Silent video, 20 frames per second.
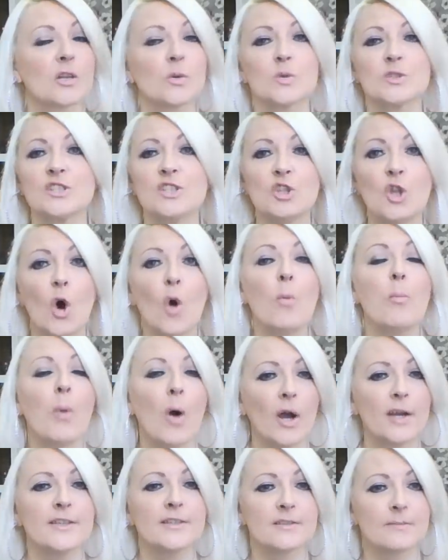There was no
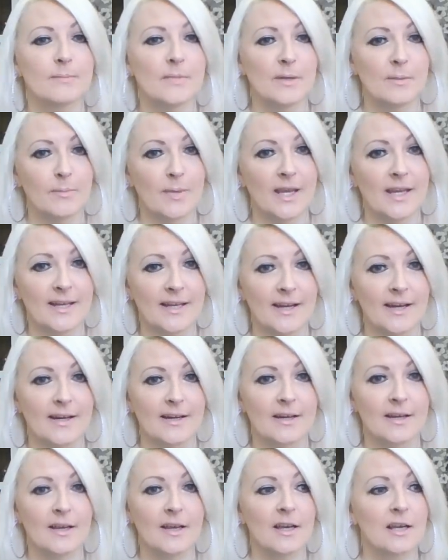point in me being
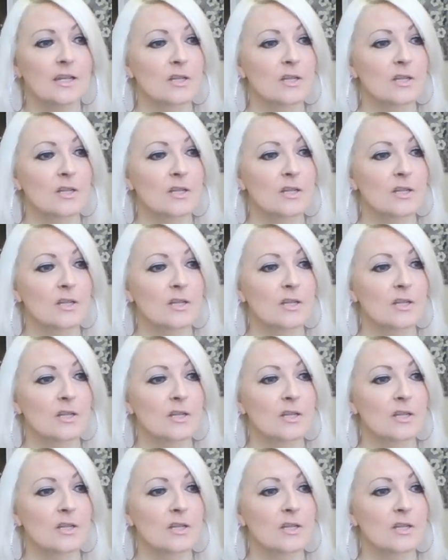here.